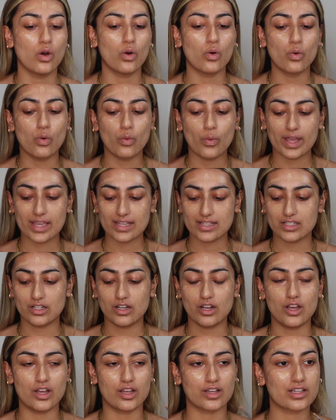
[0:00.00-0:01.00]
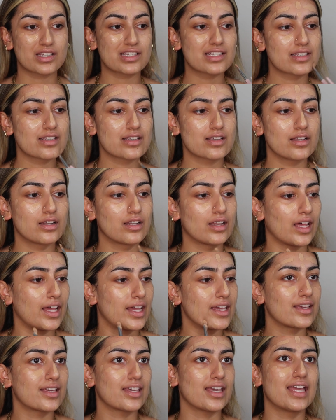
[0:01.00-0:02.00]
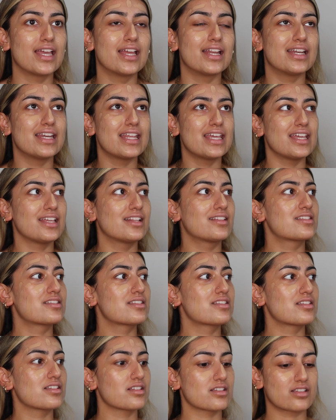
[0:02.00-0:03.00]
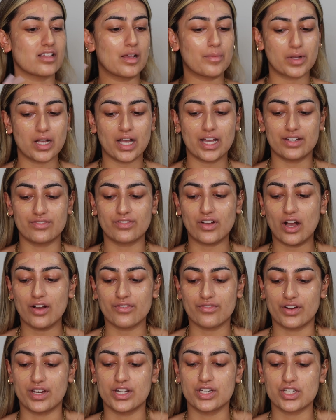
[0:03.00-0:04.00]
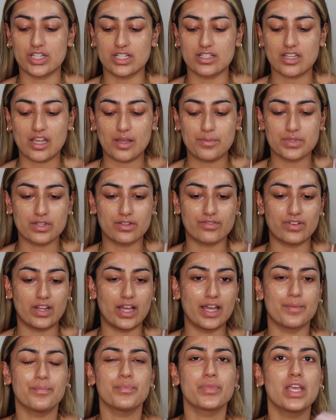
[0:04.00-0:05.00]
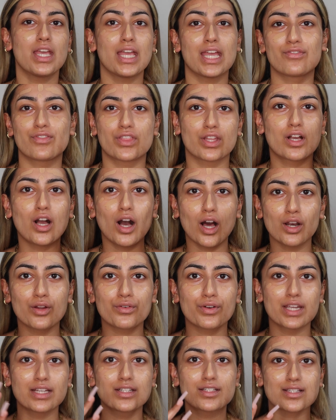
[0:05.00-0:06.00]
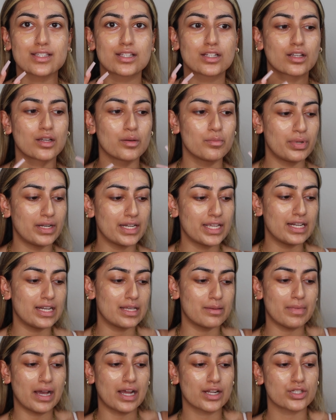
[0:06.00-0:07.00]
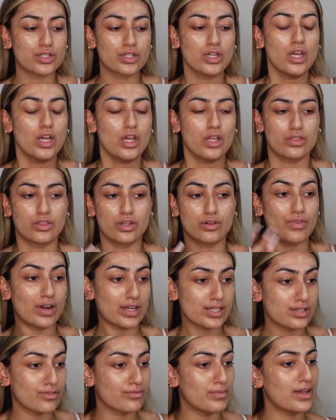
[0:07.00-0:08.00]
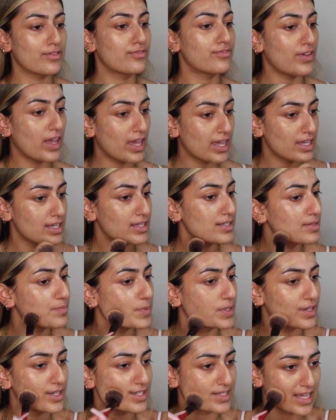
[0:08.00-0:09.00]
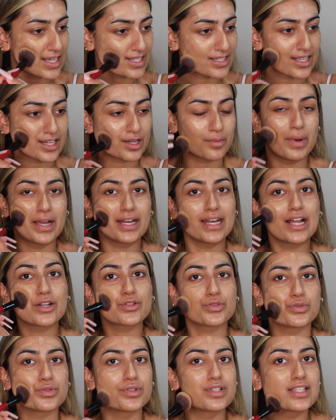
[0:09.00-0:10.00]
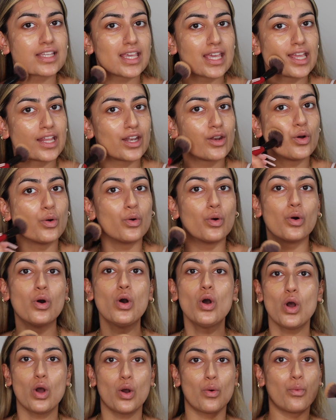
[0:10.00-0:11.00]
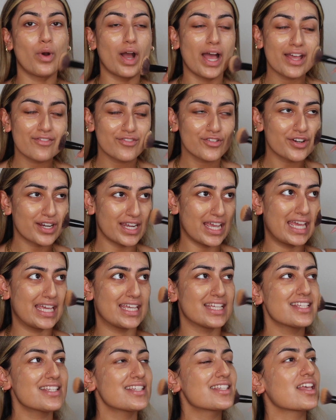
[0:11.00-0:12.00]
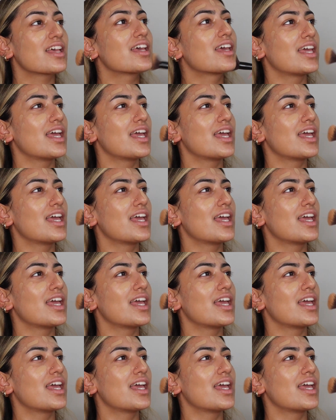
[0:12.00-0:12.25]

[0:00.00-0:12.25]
always looks like it needs some kind of coverage in terms of like if the colouring doesn't completely match the rest of my face because that's like my natural skin or whatever it is,